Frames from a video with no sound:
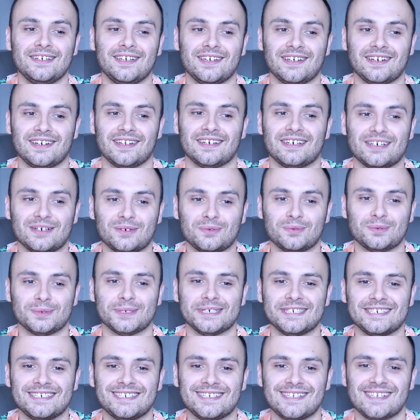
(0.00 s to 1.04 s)
cannot
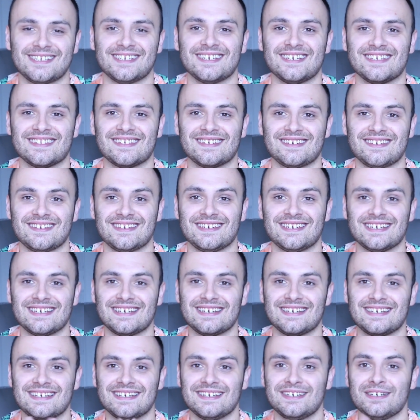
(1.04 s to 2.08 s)
wait to see the
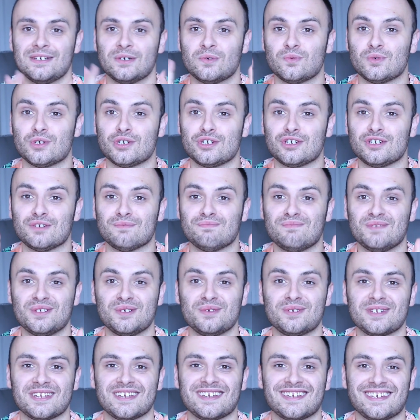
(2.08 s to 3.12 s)
day when her
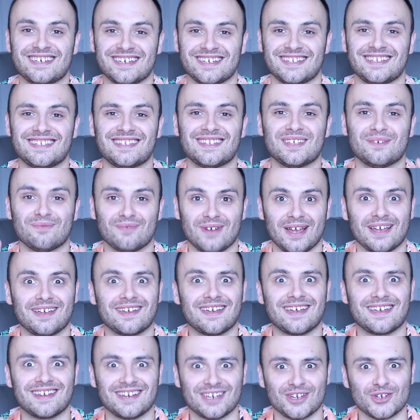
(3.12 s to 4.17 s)
music gets the
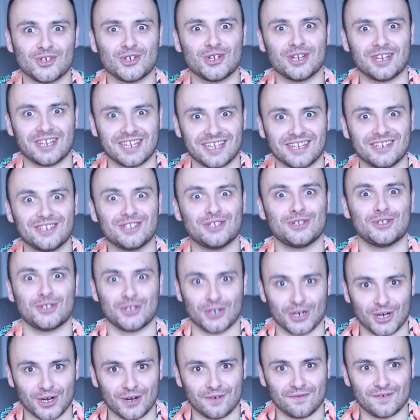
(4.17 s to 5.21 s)
recognition it
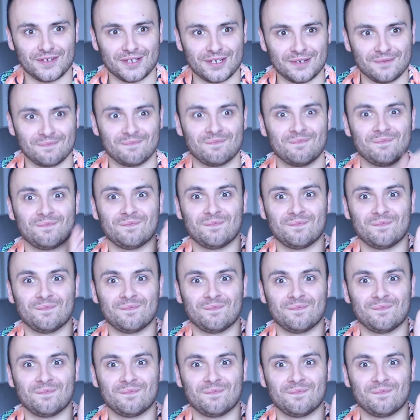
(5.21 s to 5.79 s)
deserves.